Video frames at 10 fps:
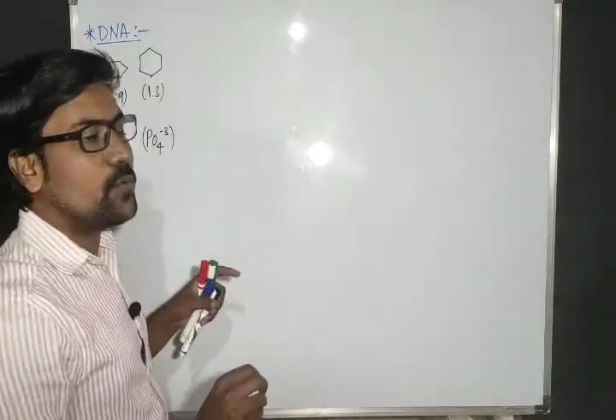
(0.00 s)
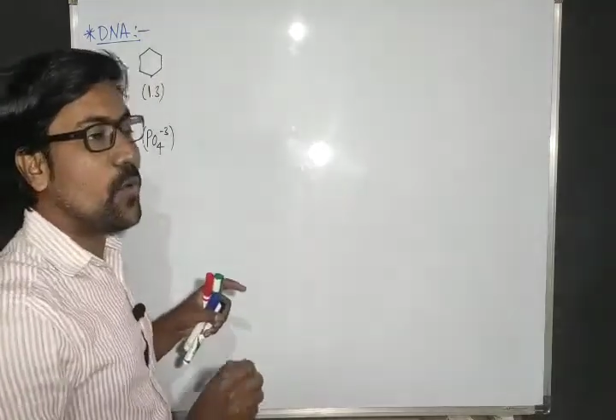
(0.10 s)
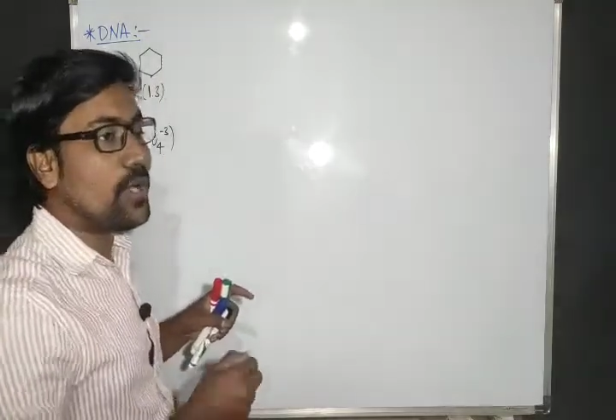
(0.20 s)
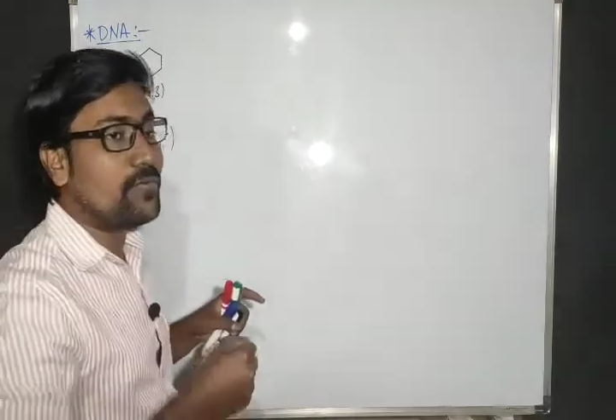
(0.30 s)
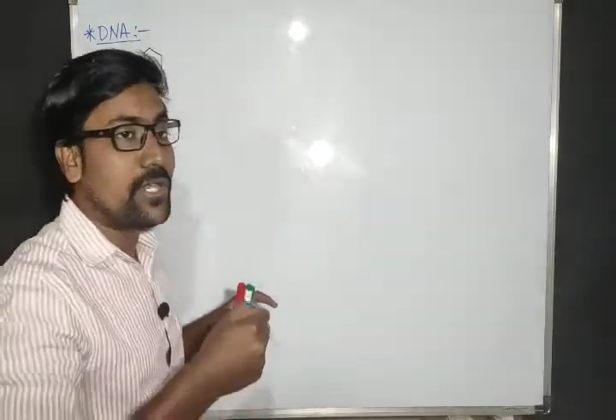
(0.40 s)

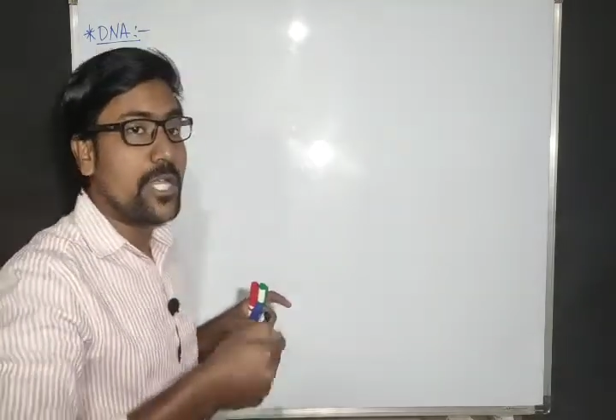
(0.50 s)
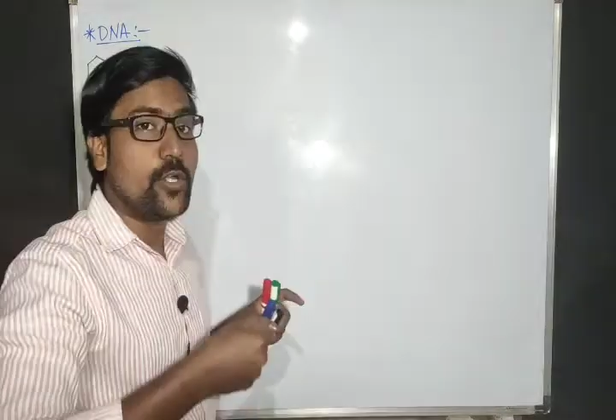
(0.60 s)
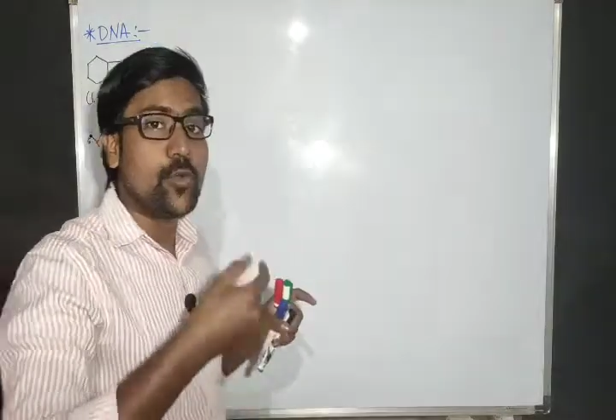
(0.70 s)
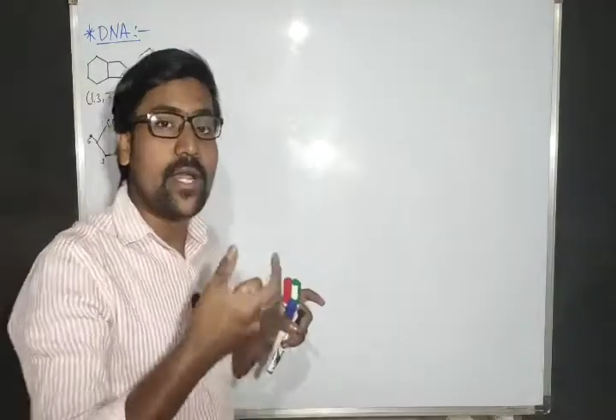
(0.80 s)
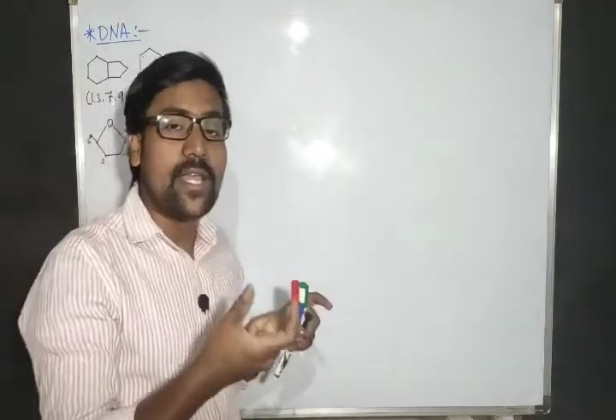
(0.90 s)
what we need
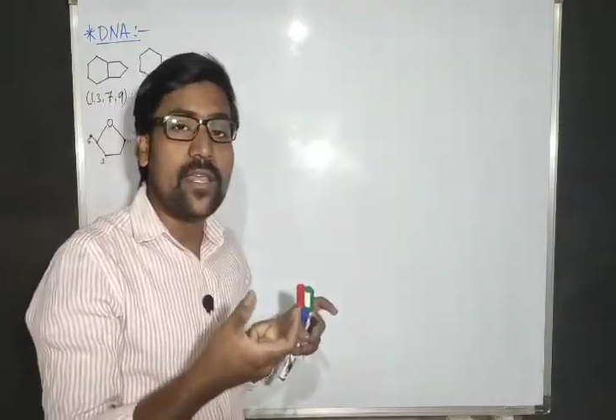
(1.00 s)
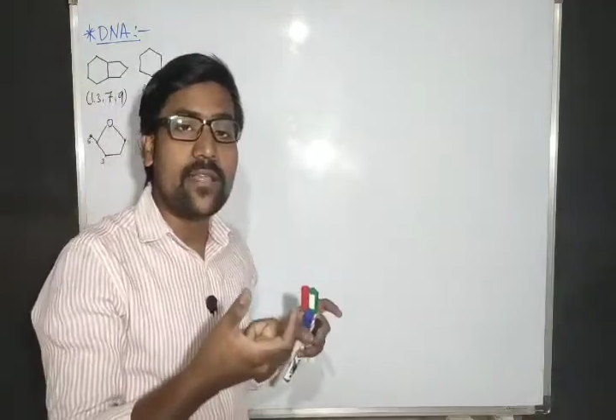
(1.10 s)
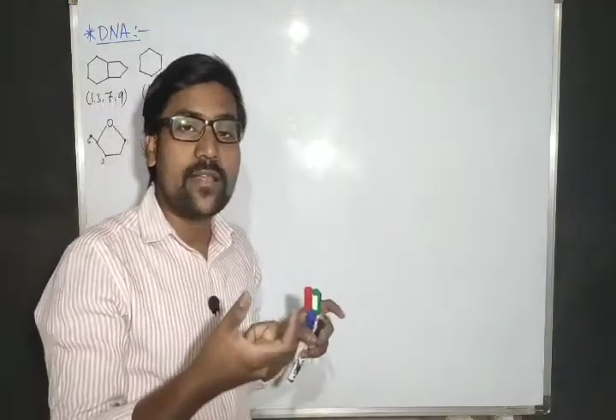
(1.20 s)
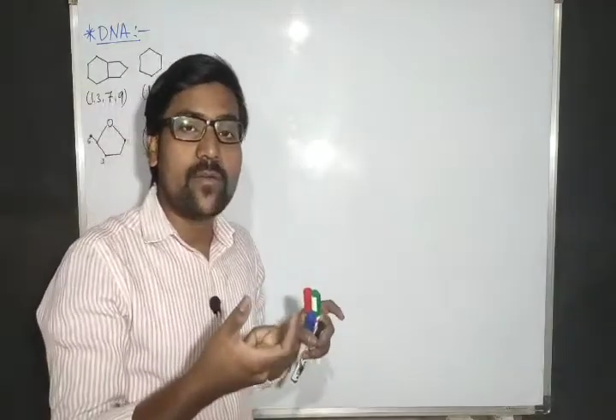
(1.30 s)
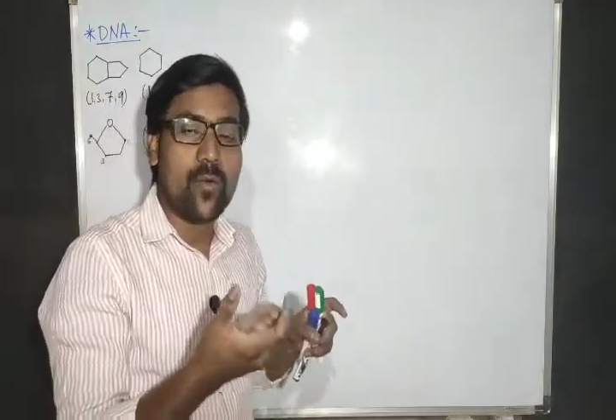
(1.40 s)
to ready?
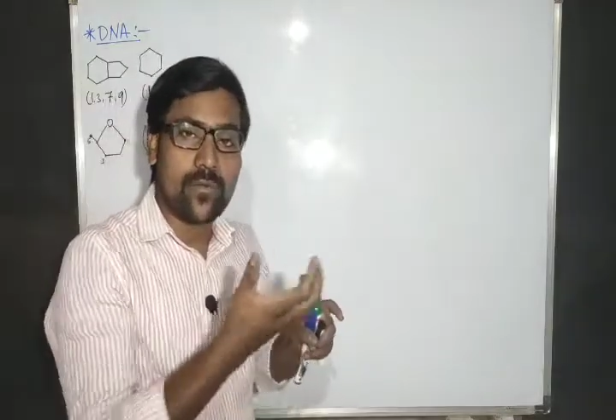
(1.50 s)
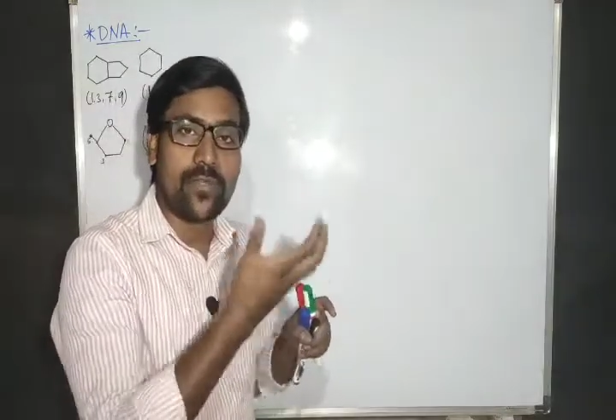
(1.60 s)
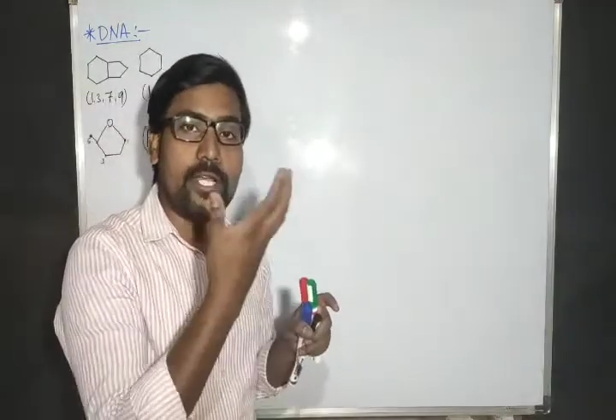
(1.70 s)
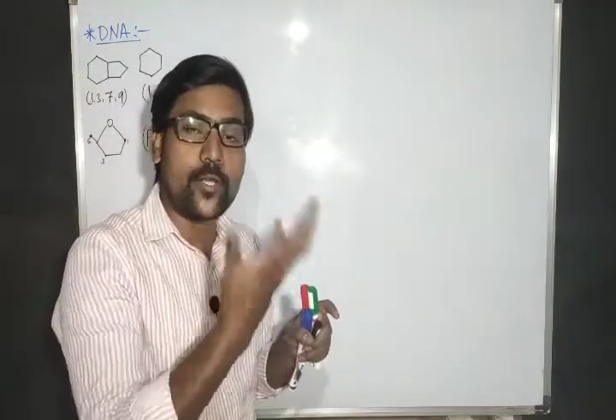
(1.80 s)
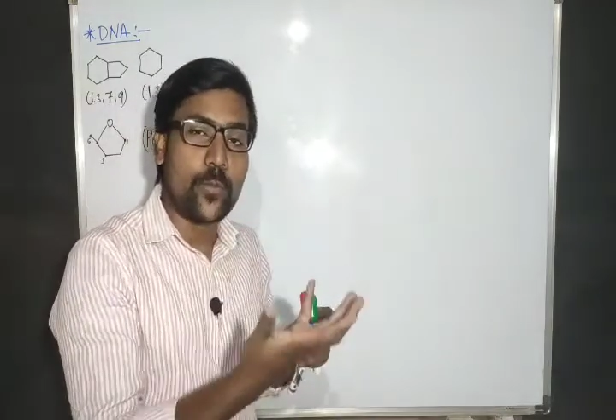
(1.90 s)
What we
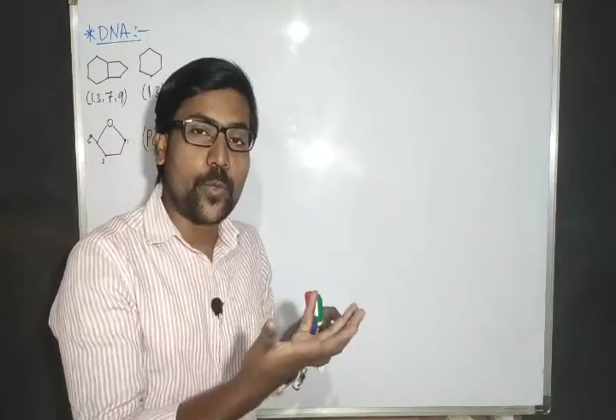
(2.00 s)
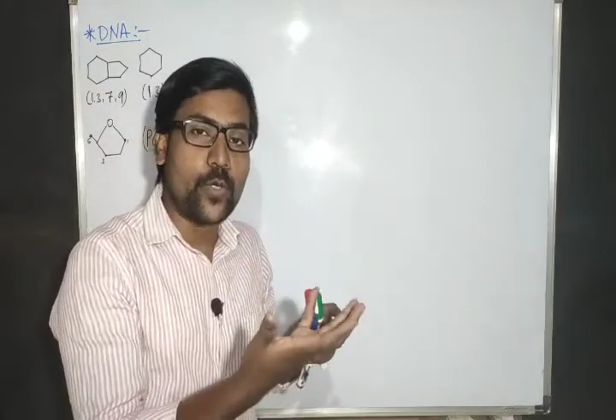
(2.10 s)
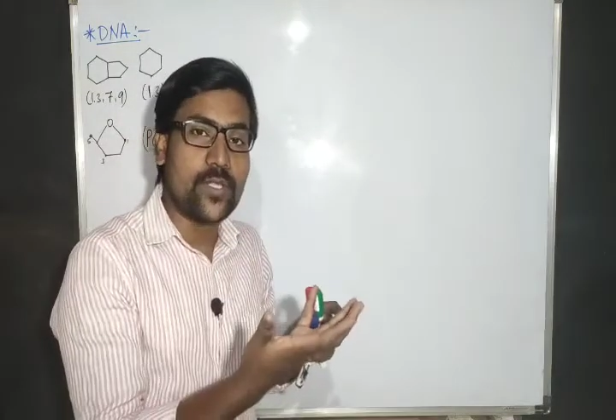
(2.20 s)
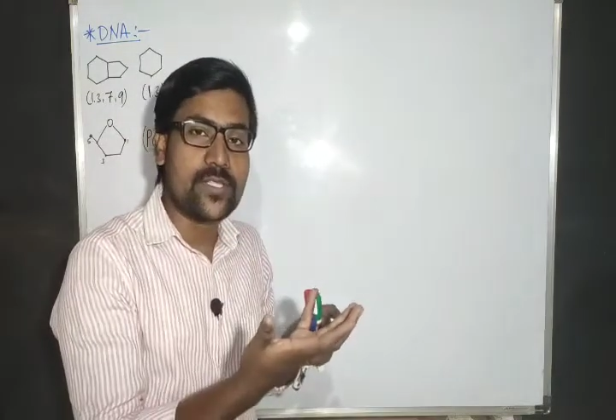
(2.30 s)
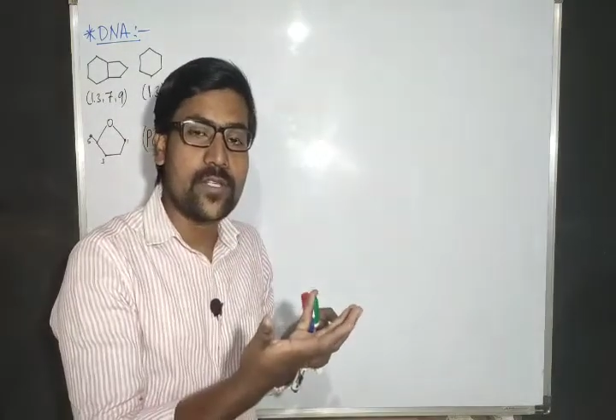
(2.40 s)
need to
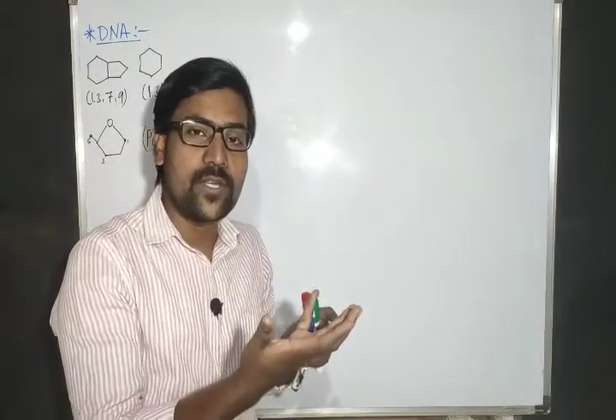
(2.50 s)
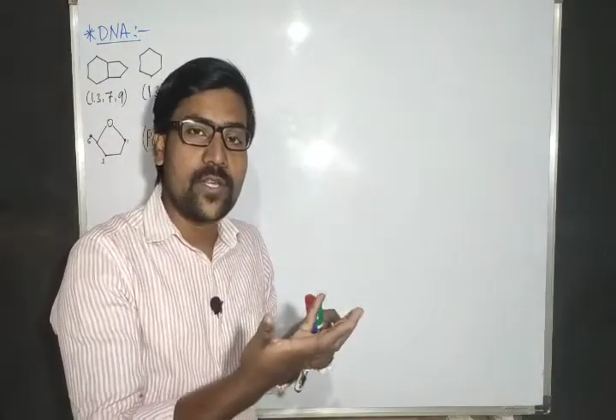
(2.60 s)
produce?